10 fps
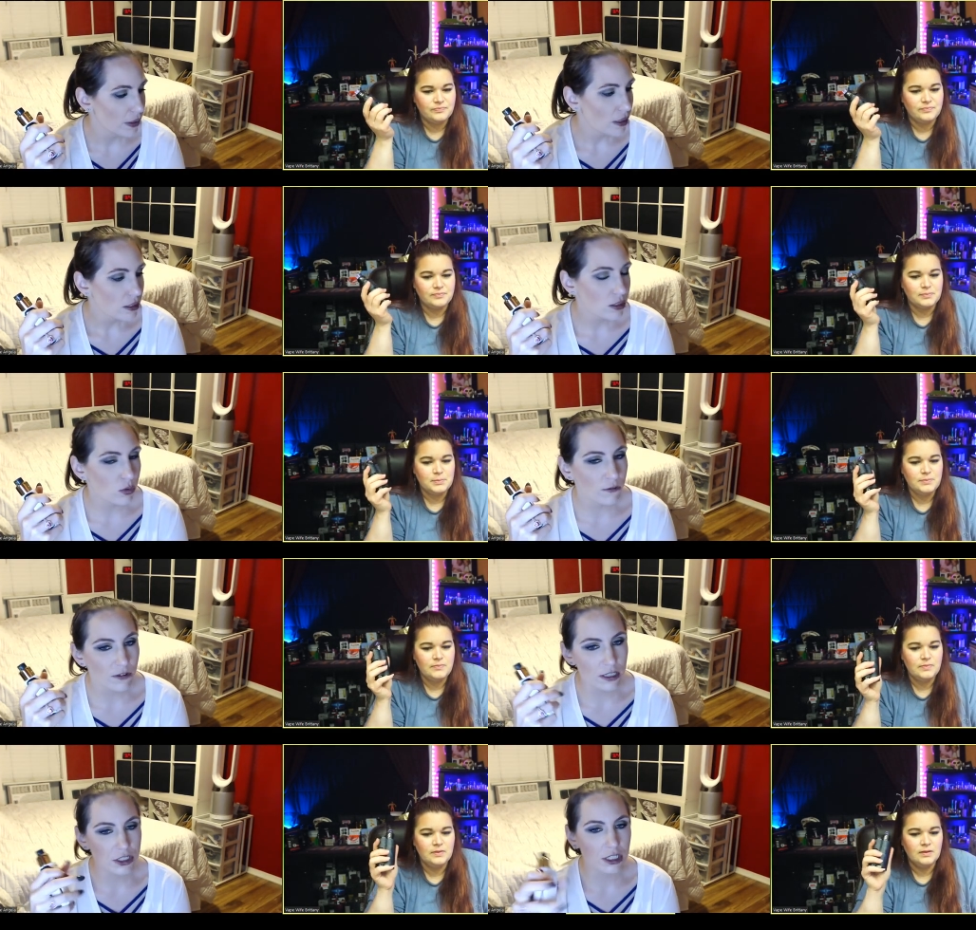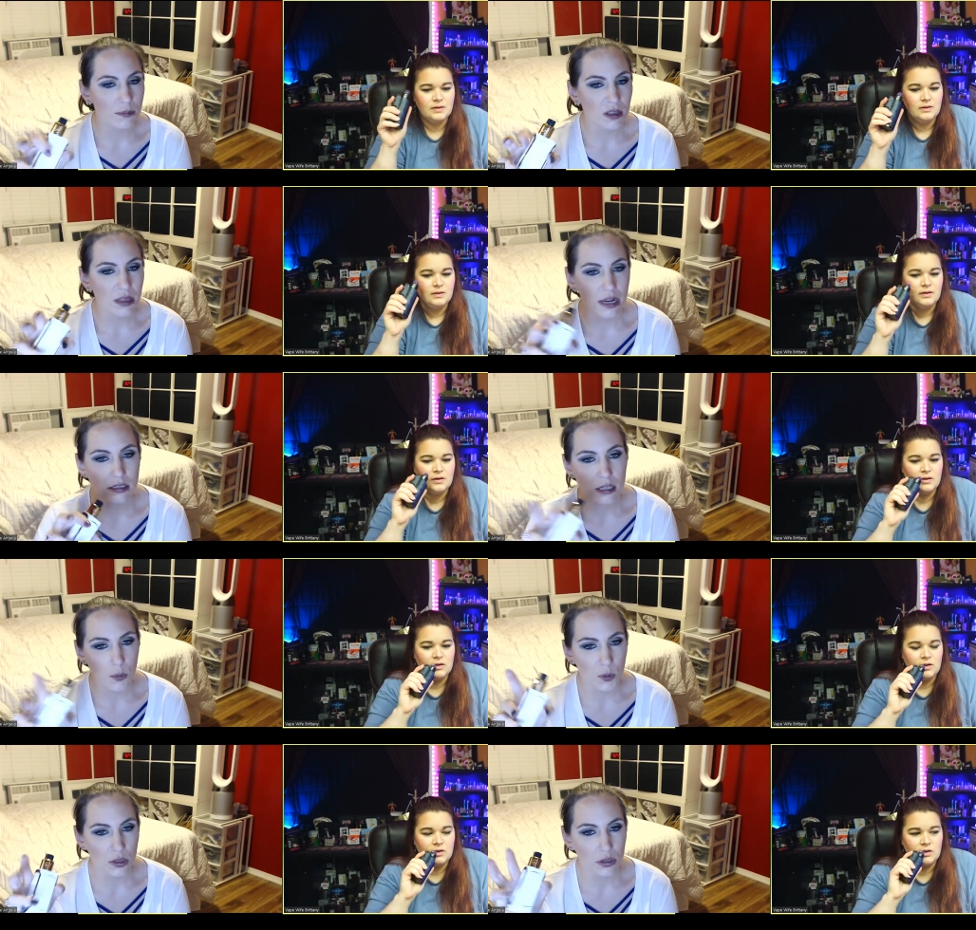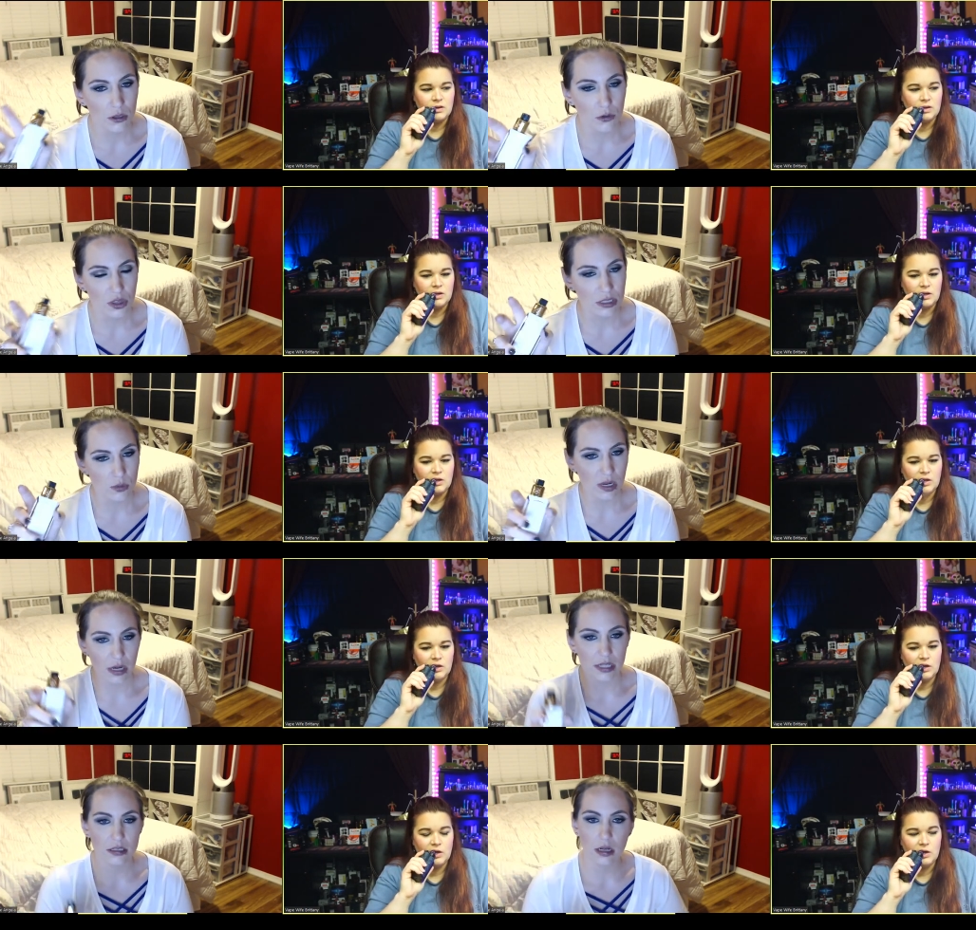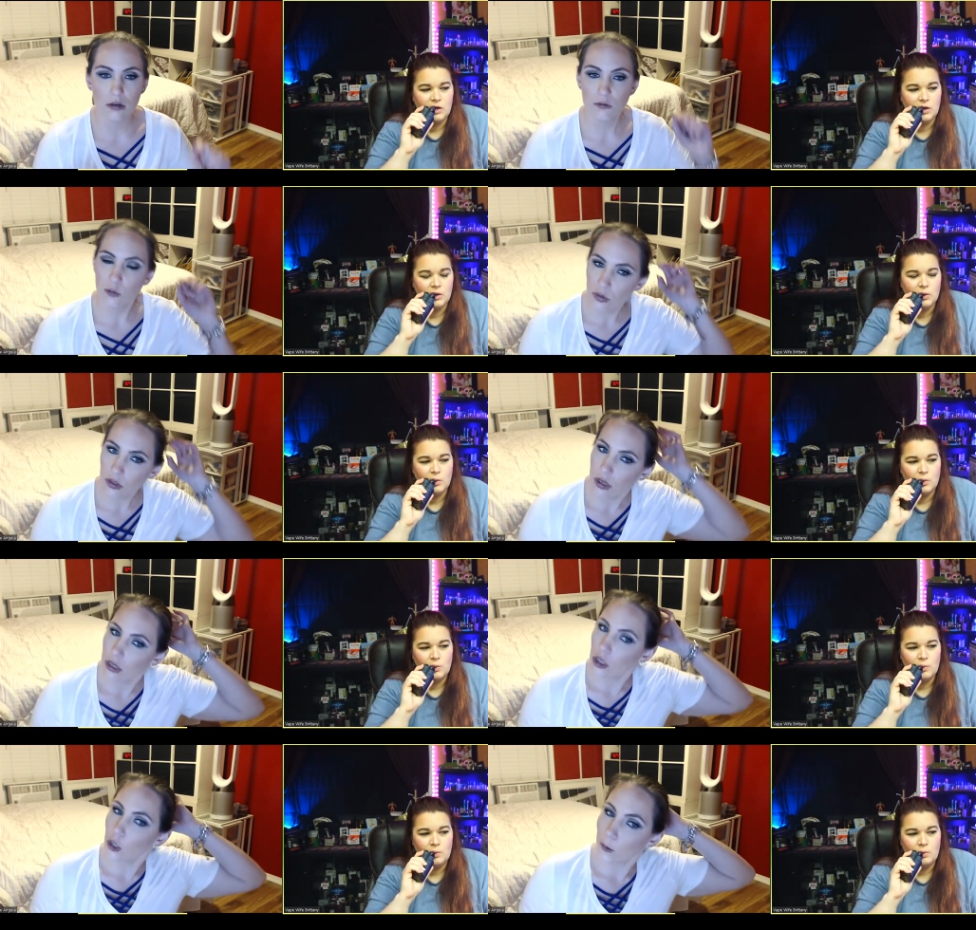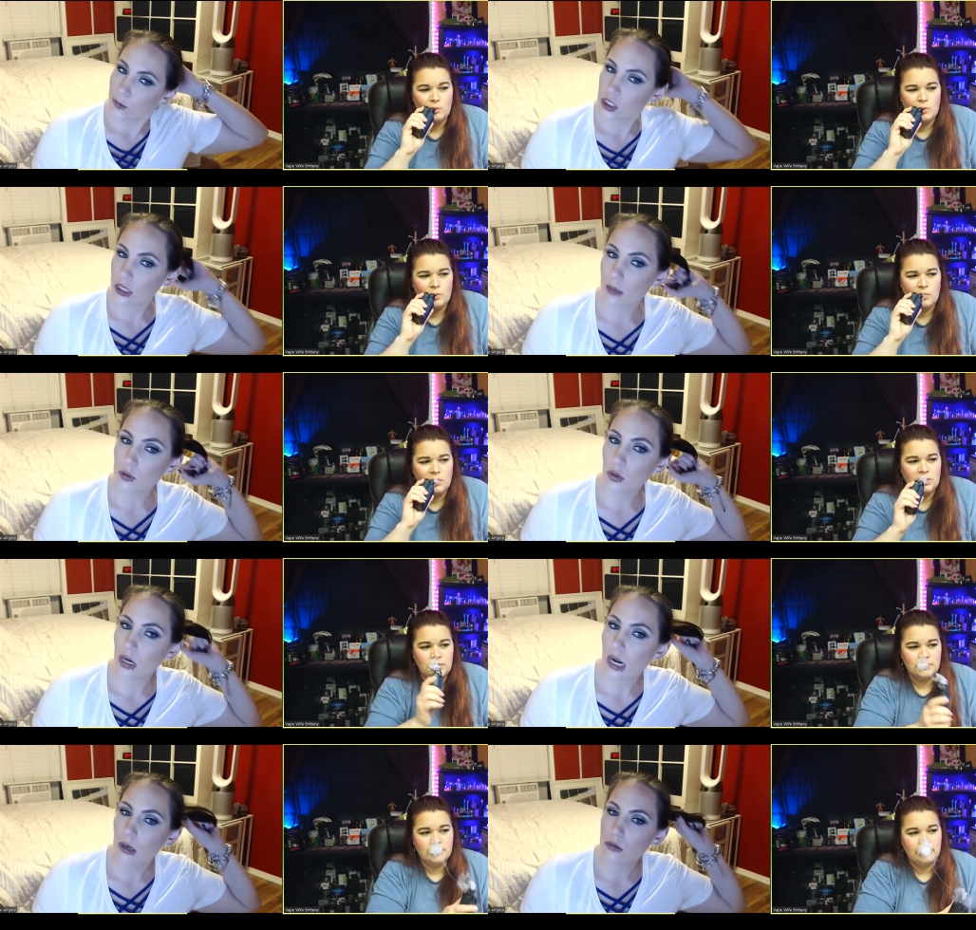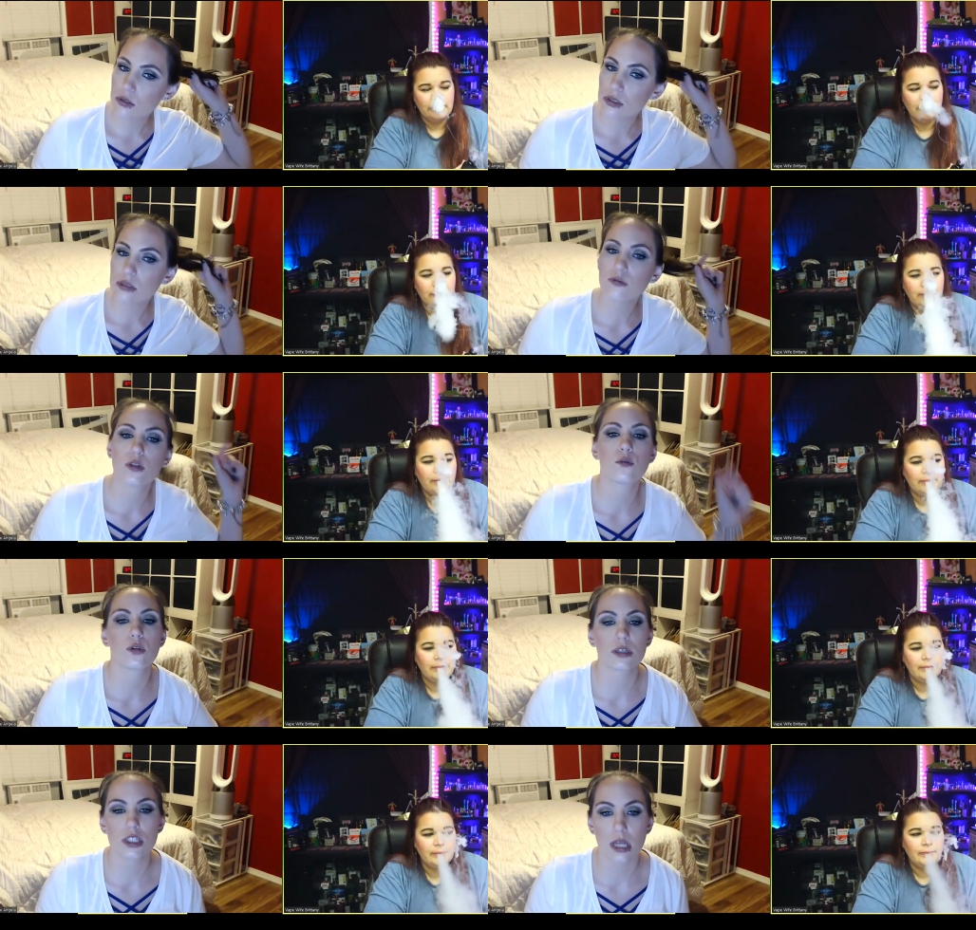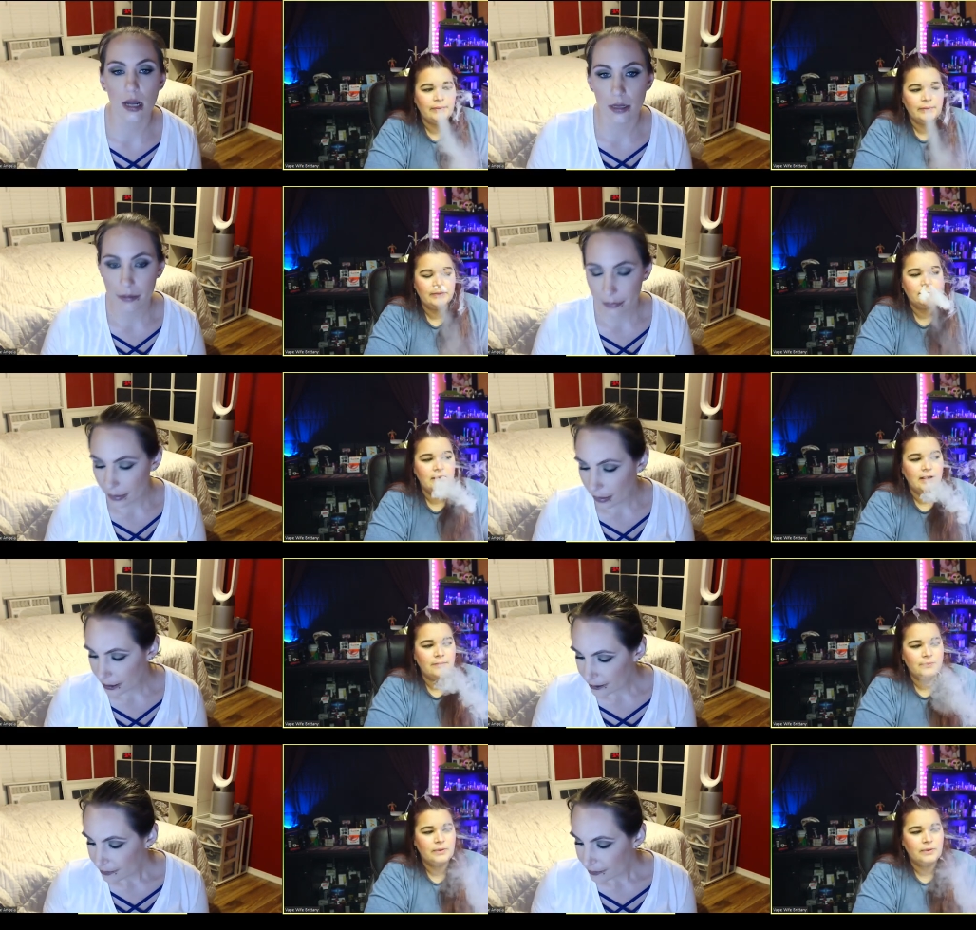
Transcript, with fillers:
Speaker 1: so we're finishing up the last couple little things we got to get done for the herbs to come to our house for the 4th of July. Yeah.